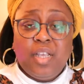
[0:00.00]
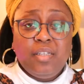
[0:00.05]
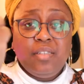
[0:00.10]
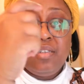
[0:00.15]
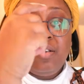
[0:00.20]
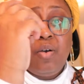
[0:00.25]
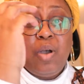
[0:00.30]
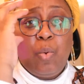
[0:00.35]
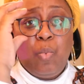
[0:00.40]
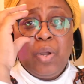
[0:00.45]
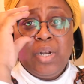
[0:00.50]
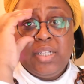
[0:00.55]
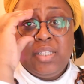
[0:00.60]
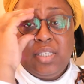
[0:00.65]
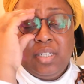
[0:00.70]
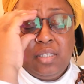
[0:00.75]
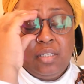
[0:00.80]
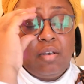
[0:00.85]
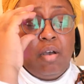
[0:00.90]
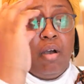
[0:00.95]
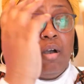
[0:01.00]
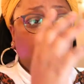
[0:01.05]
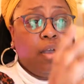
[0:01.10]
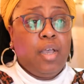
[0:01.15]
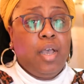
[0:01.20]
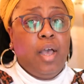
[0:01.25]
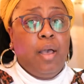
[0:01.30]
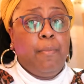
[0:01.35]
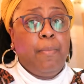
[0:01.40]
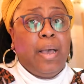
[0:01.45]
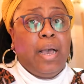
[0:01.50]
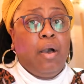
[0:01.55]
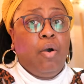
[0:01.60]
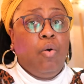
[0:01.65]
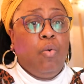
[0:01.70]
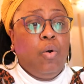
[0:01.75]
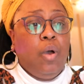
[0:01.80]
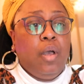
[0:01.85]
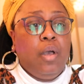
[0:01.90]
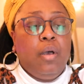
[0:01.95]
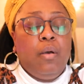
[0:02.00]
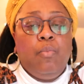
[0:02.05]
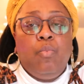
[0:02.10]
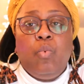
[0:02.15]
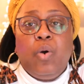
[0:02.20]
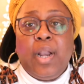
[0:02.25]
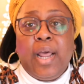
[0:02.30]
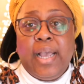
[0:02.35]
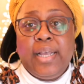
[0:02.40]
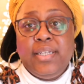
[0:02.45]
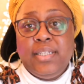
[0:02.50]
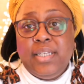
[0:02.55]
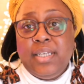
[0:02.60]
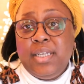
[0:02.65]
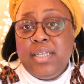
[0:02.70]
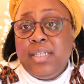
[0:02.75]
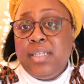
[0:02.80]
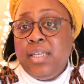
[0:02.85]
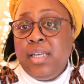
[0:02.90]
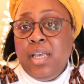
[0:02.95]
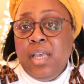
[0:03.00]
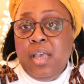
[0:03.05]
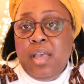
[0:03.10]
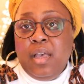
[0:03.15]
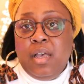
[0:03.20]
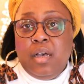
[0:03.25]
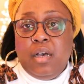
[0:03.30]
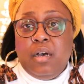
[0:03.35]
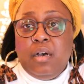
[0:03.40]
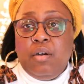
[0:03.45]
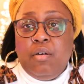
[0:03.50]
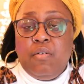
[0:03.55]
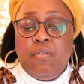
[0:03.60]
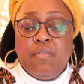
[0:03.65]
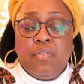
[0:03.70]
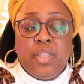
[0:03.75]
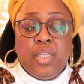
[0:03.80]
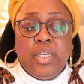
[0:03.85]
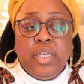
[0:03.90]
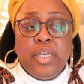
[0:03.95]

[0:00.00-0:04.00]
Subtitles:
So I wanted to talk about what I did over the